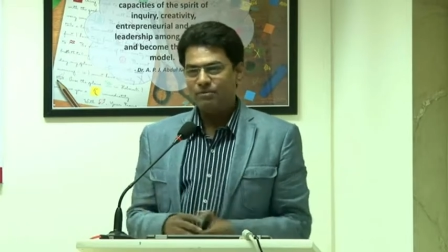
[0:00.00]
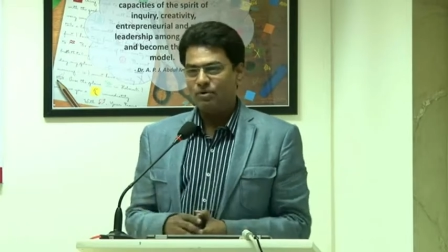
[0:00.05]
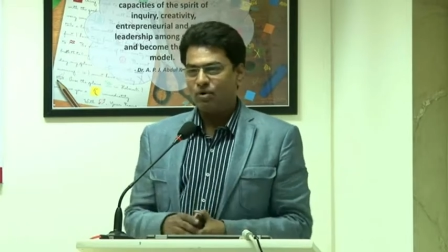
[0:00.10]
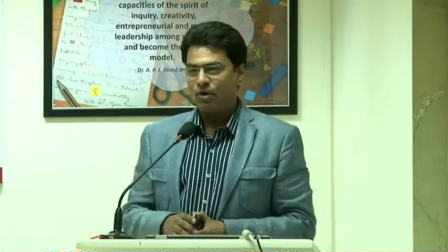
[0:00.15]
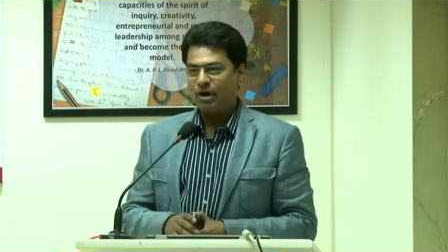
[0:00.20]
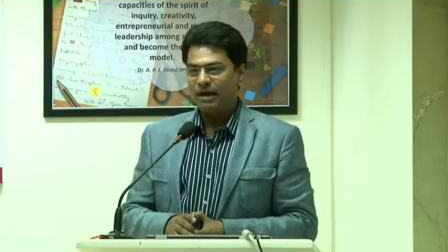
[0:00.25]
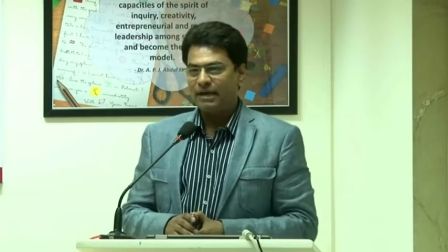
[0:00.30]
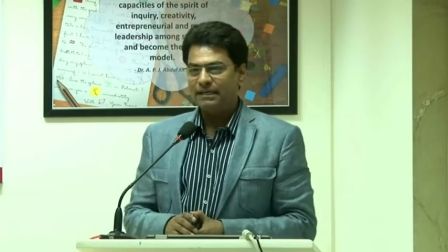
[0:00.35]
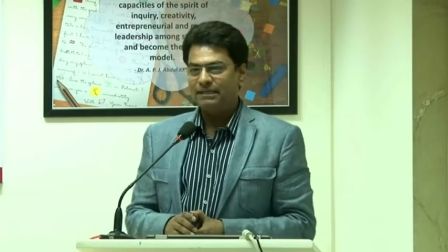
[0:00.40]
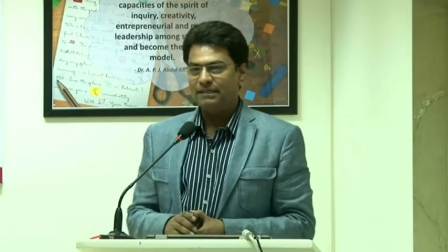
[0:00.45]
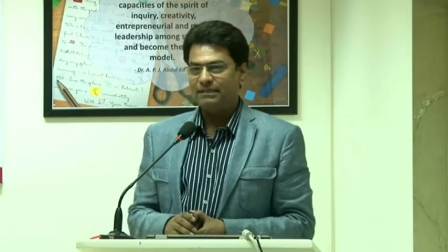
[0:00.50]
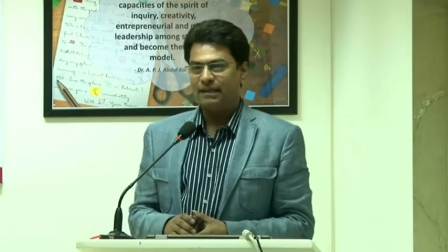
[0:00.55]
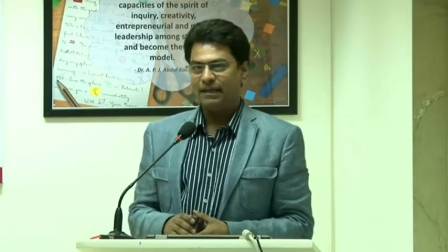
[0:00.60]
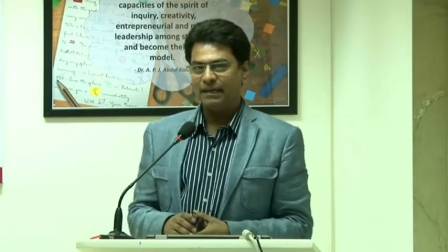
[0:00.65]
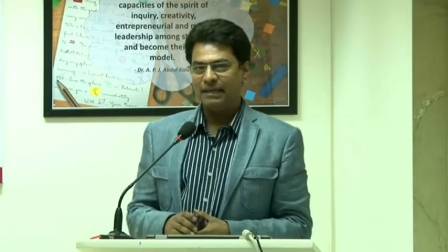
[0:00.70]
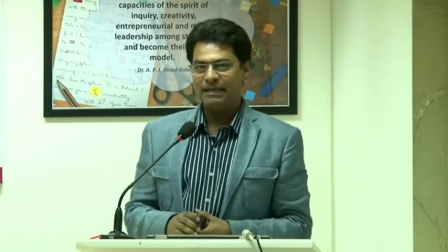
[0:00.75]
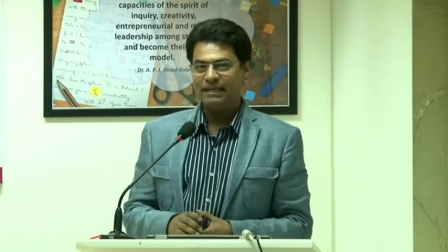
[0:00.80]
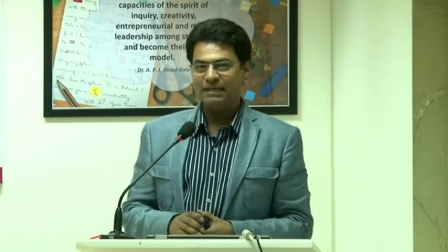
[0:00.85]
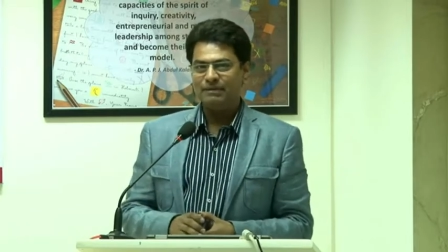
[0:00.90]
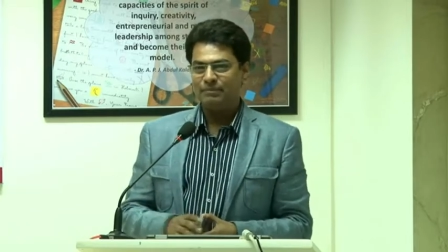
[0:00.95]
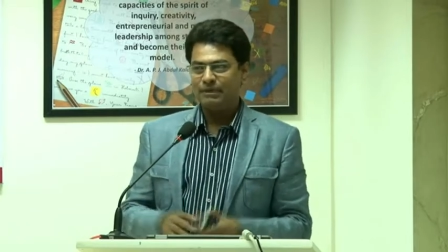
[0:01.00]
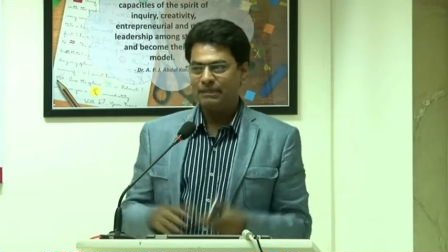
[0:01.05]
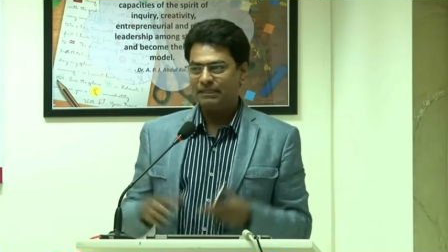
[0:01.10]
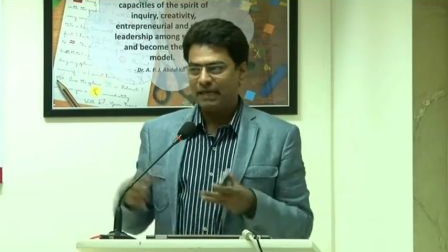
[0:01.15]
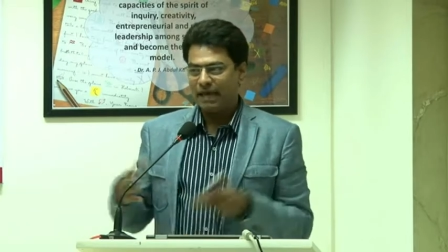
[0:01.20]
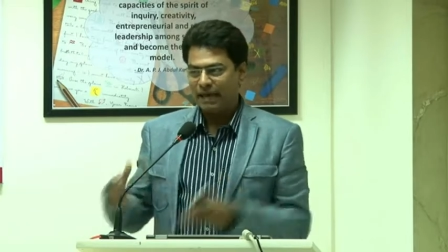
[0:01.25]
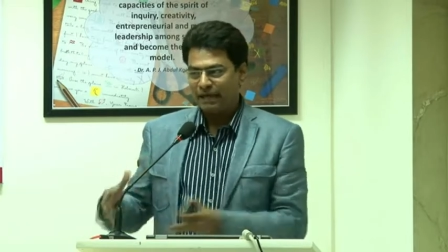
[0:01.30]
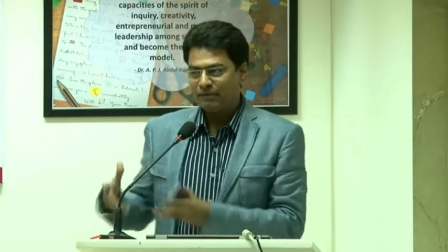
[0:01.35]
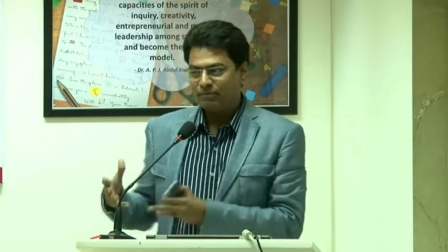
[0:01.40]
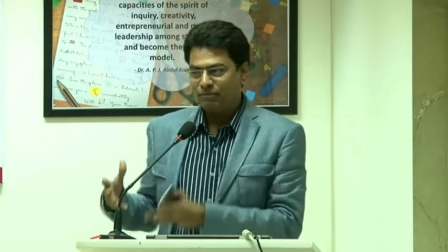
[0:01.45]
quiet, and elegant, but
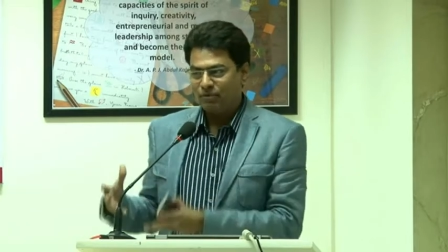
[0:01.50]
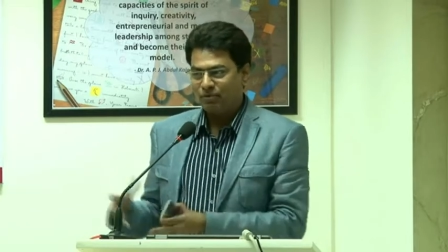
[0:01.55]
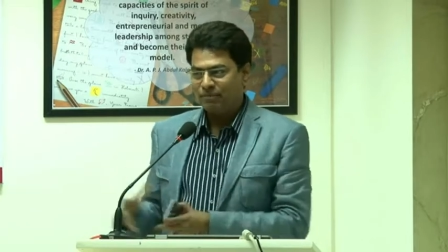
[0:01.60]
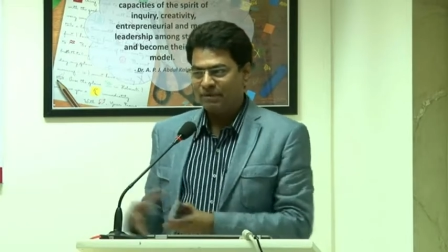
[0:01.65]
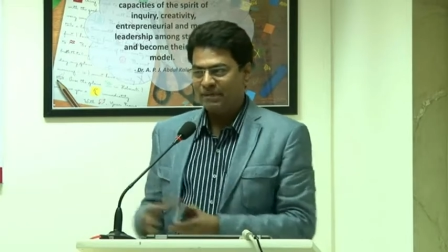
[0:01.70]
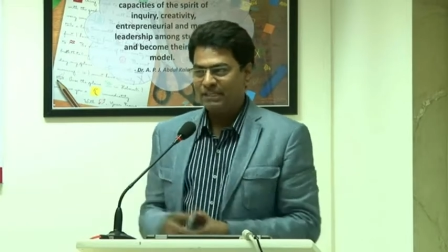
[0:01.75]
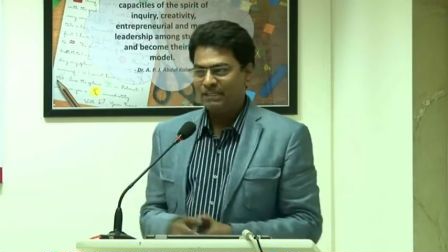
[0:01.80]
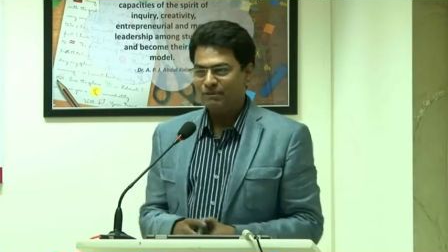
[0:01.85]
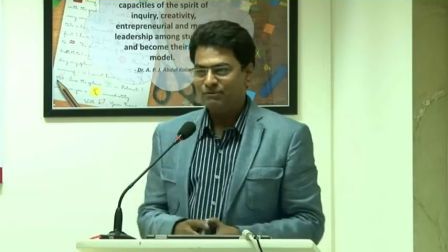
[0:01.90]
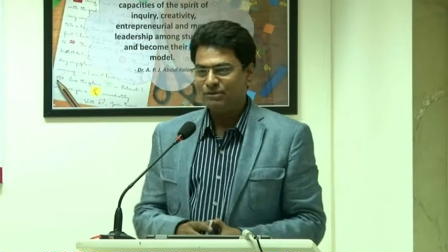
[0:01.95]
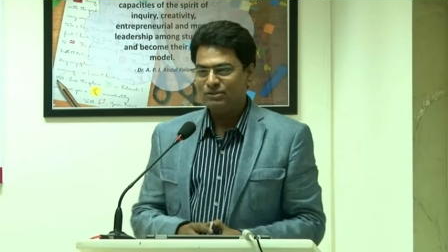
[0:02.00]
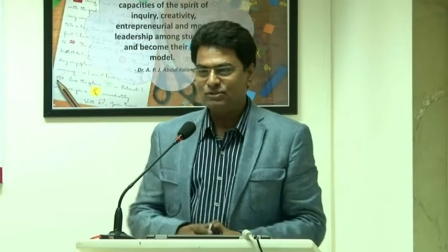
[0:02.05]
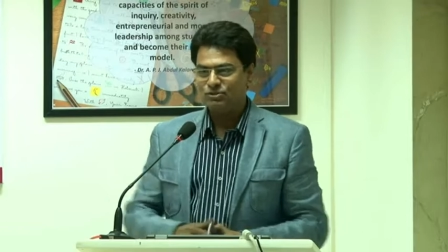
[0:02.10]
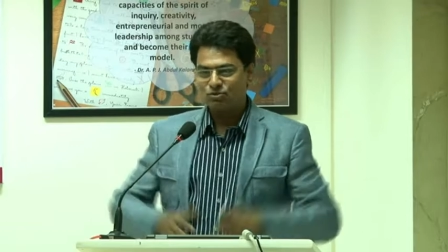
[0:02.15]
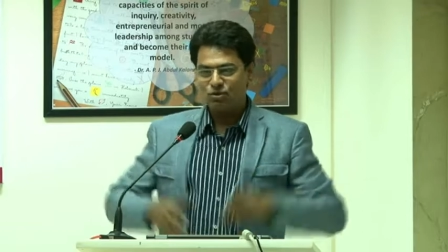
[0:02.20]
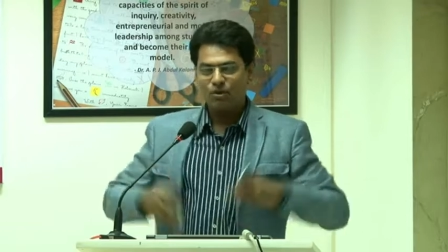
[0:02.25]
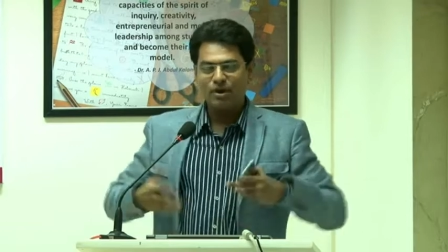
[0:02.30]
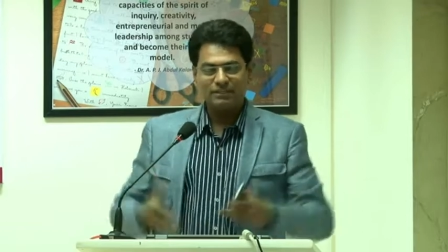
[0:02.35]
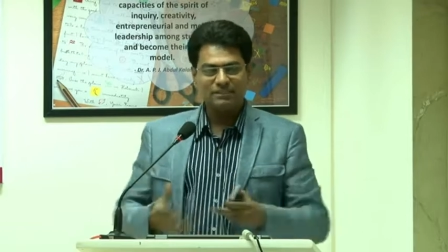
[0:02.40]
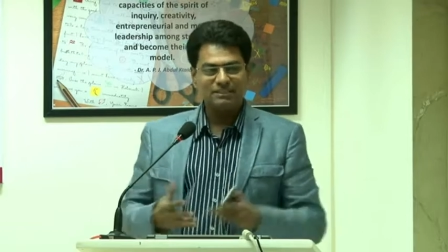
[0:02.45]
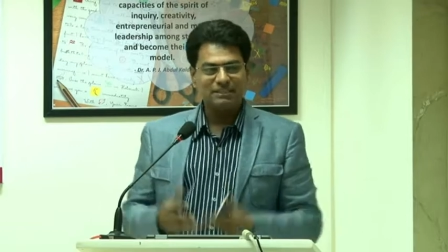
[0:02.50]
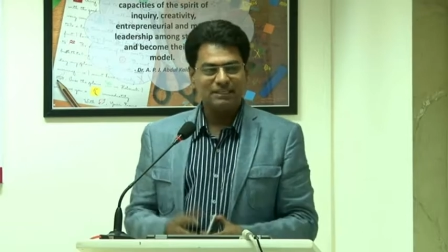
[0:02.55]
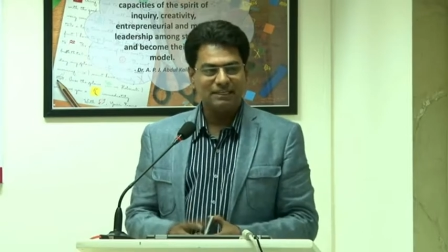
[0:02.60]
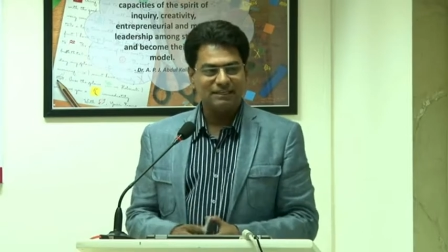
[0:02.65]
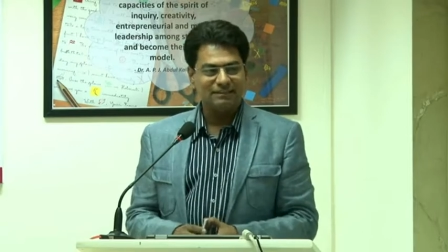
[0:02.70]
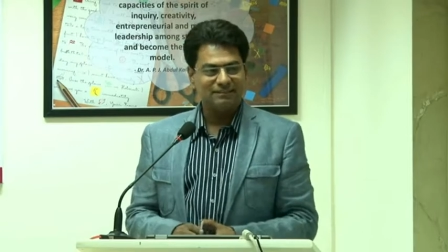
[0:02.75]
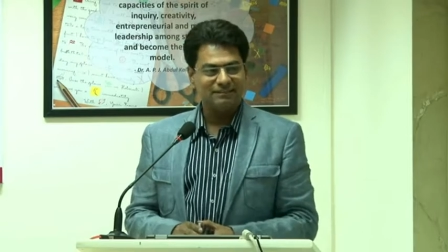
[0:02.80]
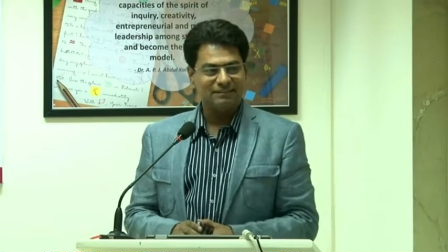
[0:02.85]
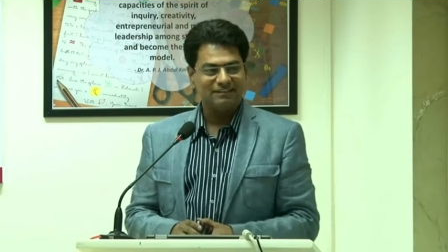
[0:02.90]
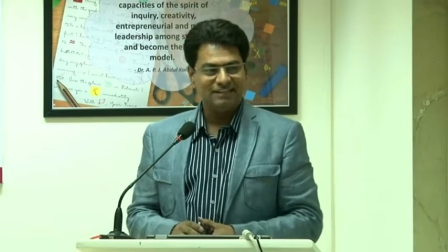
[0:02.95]
that moment he was so
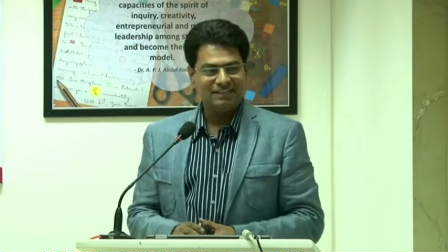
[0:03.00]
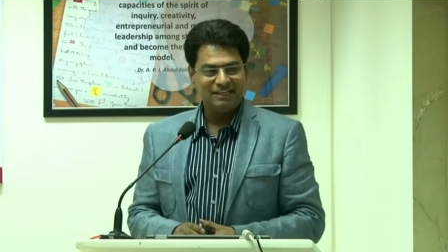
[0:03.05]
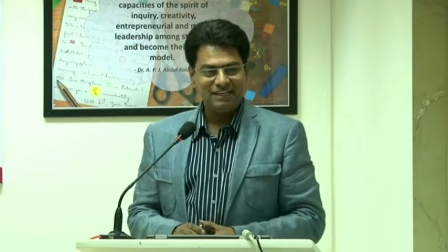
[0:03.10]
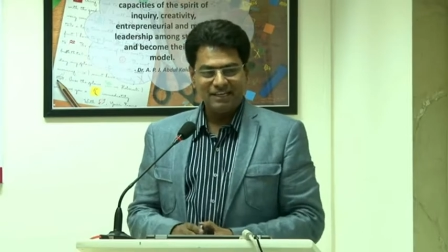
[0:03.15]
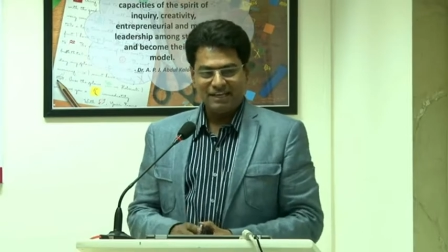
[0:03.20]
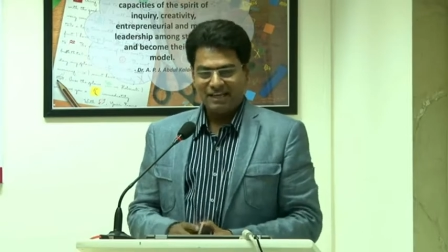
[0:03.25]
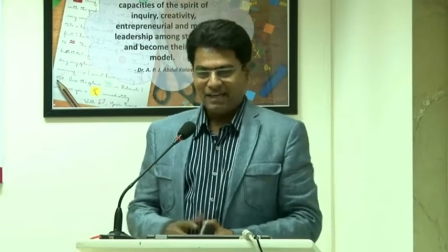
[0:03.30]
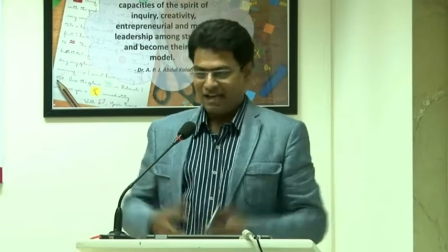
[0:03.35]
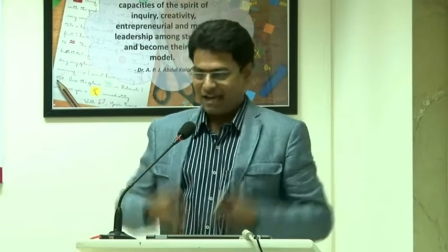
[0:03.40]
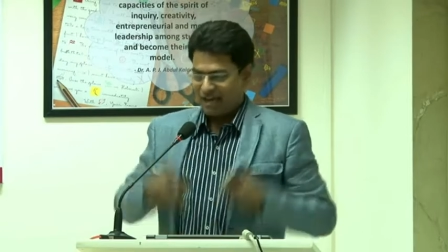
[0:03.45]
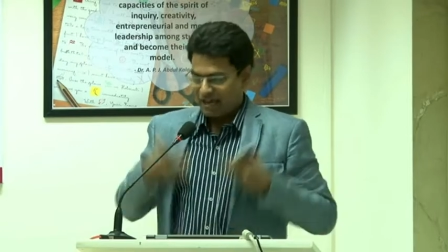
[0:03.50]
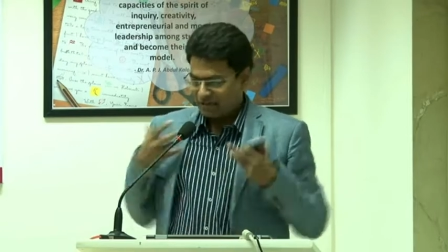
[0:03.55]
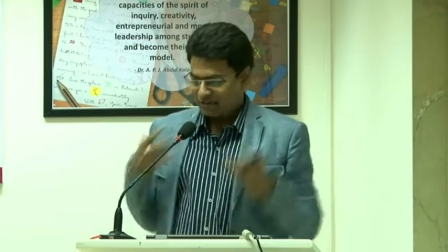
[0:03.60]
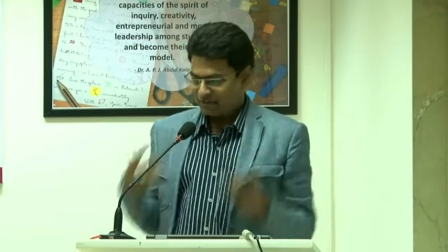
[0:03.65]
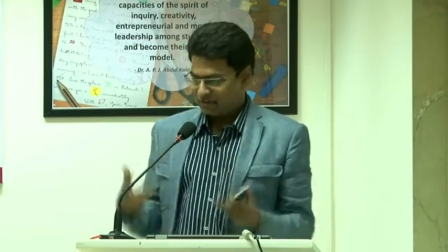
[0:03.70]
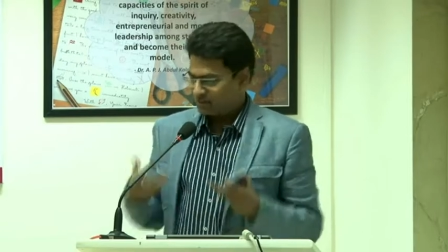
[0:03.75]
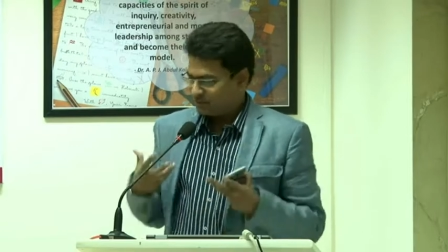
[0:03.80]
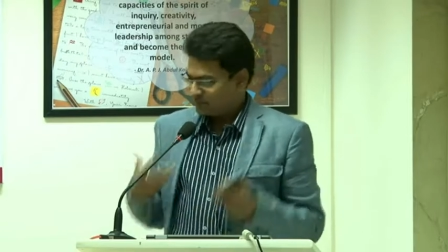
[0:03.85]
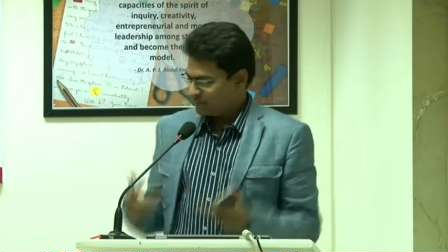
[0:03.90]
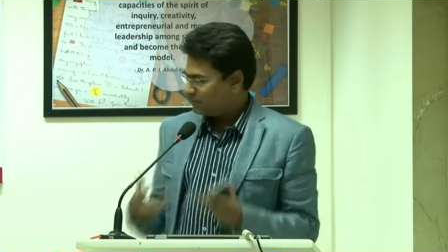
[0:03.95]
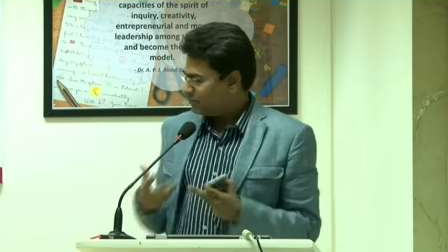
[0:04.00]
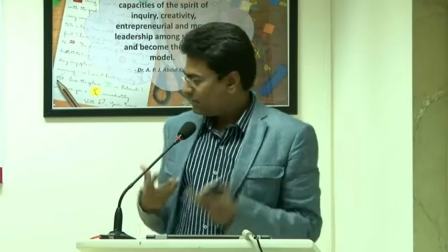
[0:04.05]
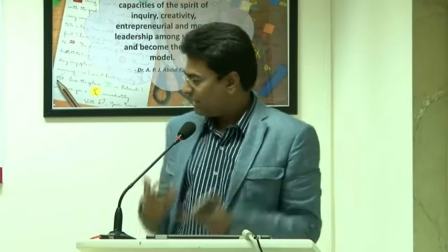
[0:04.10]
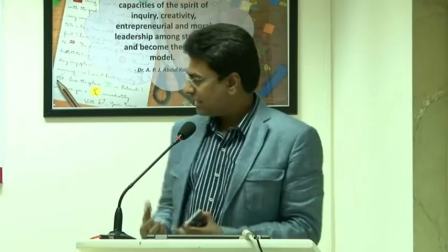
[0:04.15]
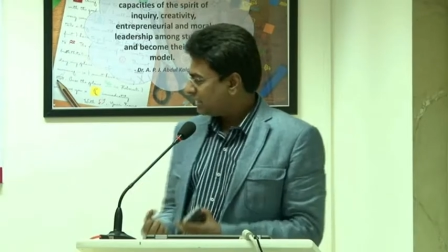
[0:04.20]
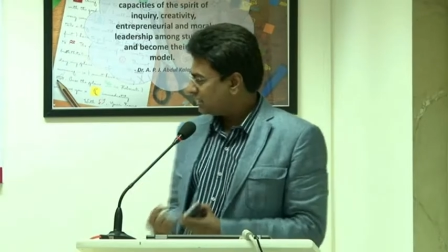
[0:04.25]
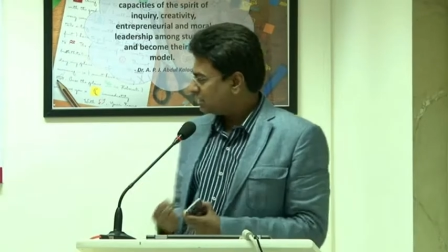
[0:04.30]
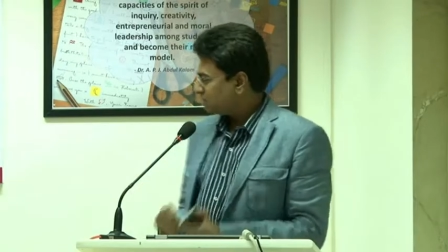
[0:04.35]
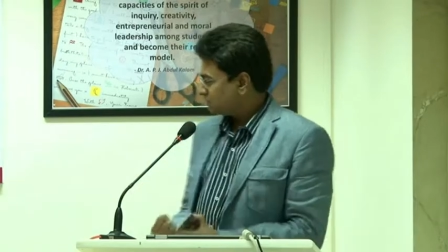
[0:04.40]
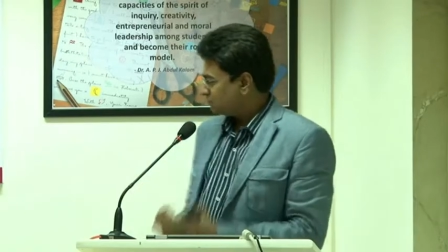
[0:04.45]
agitated and, you know,
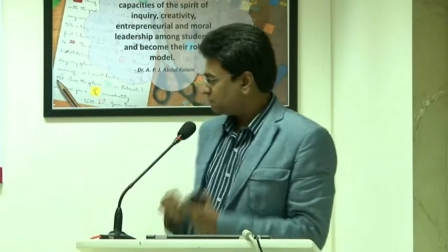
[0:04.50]
like a